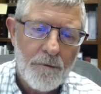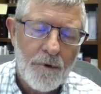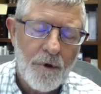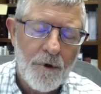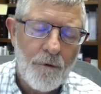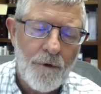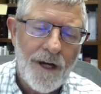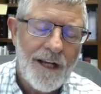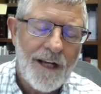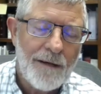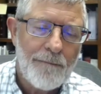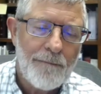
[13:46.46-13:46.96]

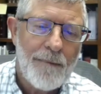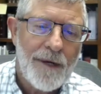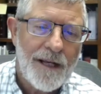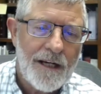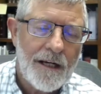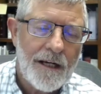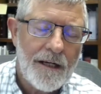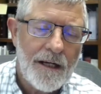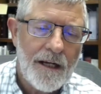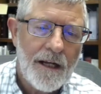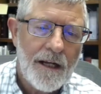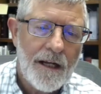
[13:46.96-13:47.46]
But wait a
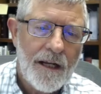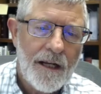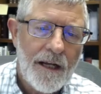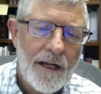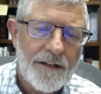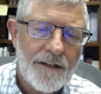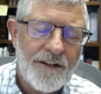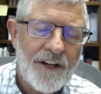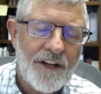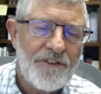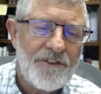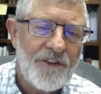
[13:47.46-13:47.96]
minute,
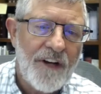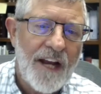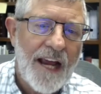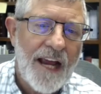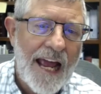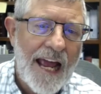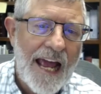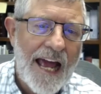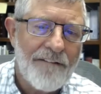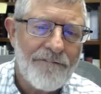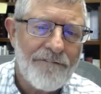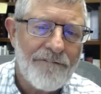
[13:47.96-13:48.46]
it doesn't
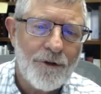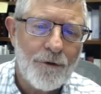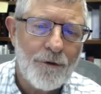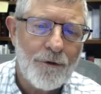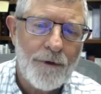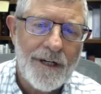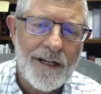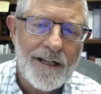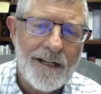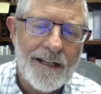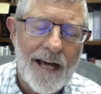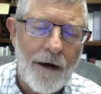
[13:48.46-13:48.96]
have to
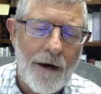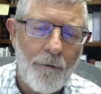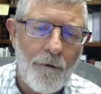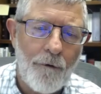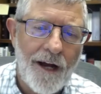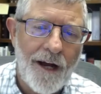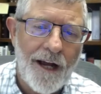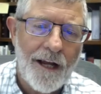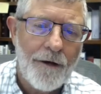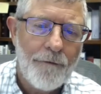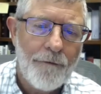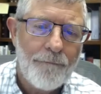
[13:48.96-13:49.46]
read that
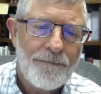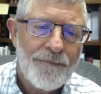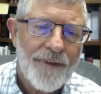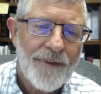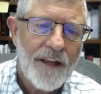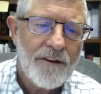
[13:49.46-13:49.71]
way.